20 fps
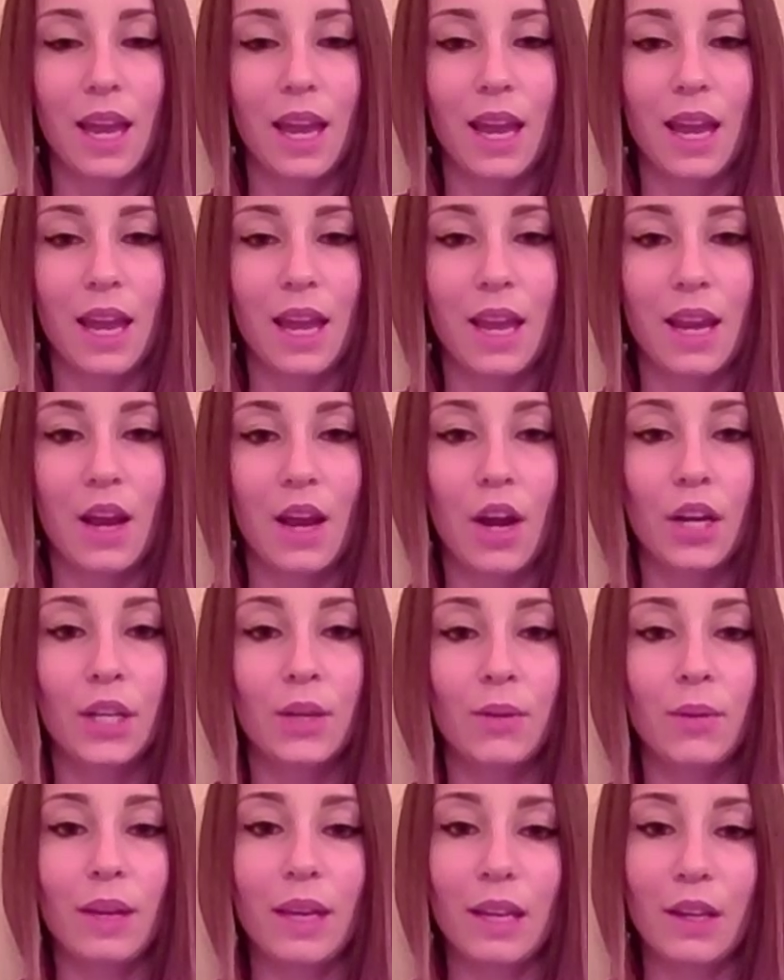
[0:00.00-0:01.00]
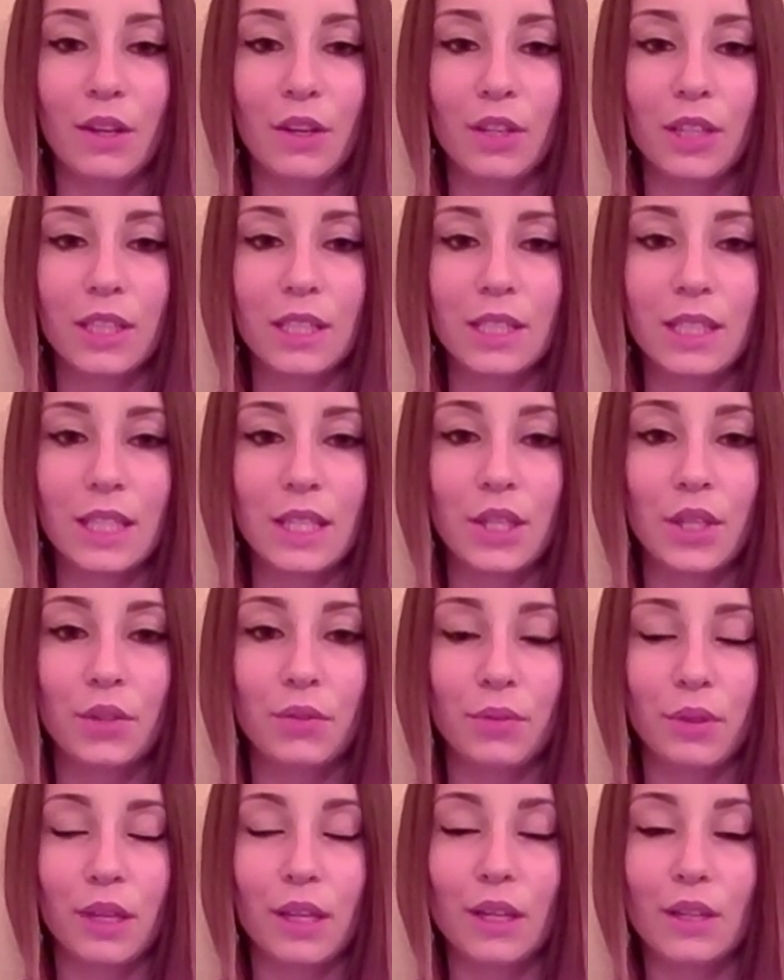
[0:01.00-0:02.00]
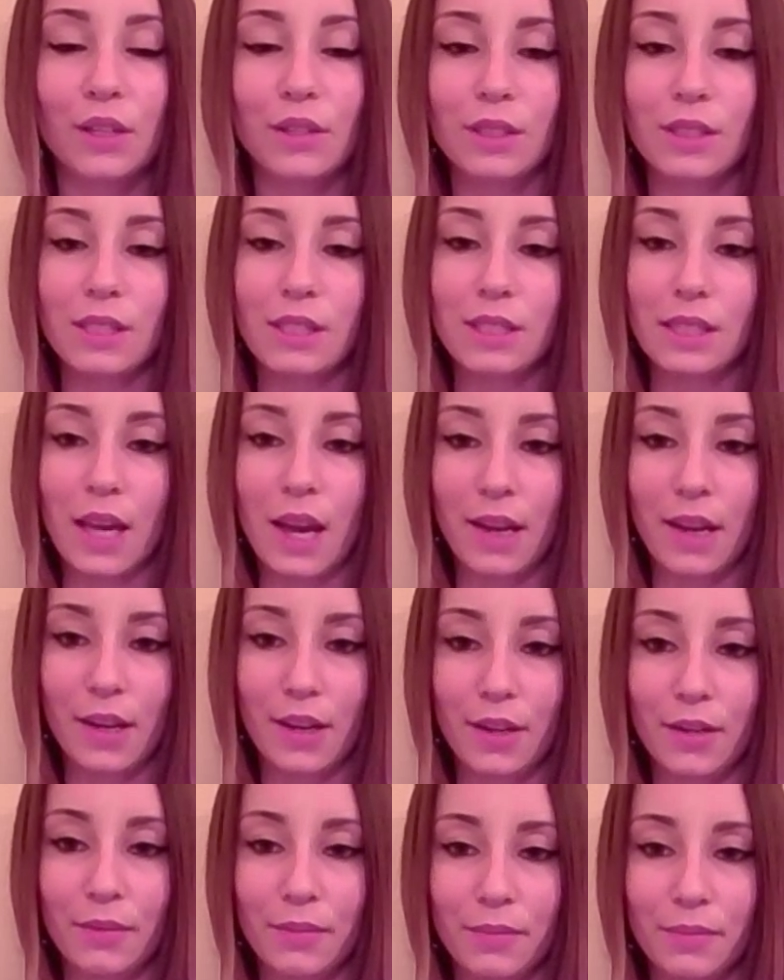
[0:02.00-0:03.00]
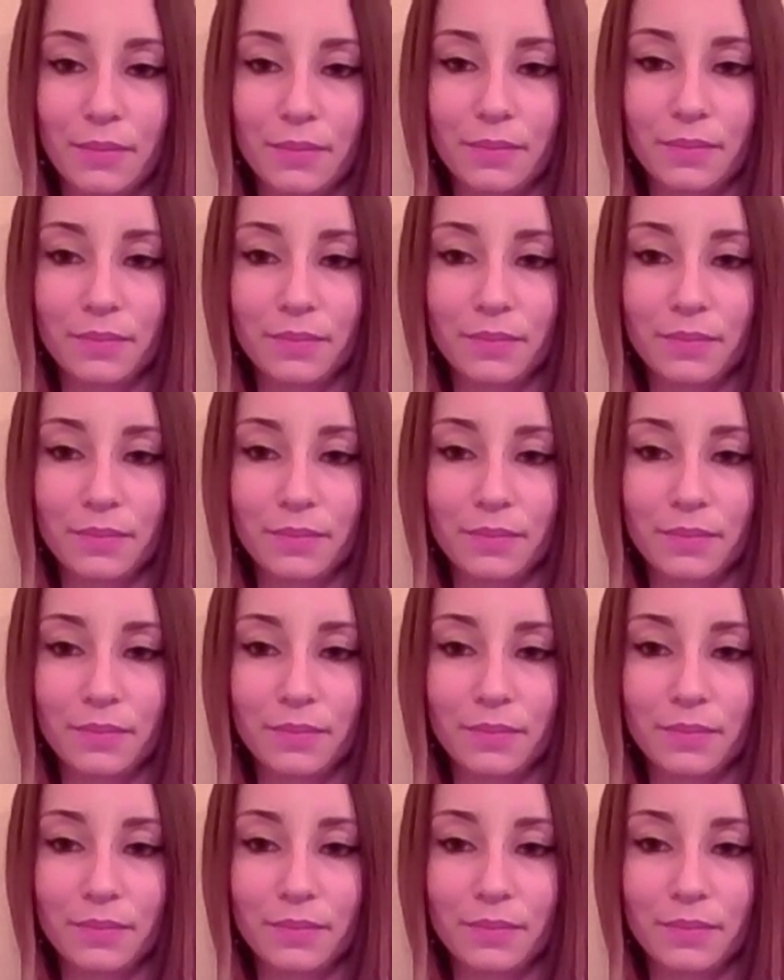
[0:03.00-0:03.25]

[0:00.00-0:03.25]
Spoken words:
And are you increasing your reader's desire?